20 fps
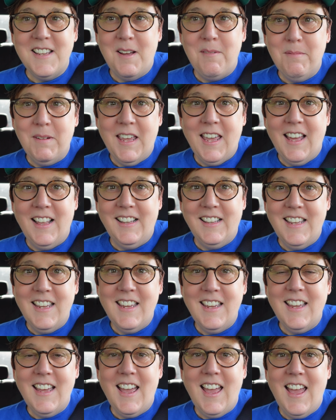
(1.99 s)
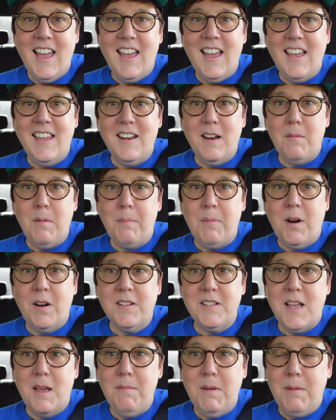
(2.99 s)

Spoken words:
I'm Kelly and I'm a part-time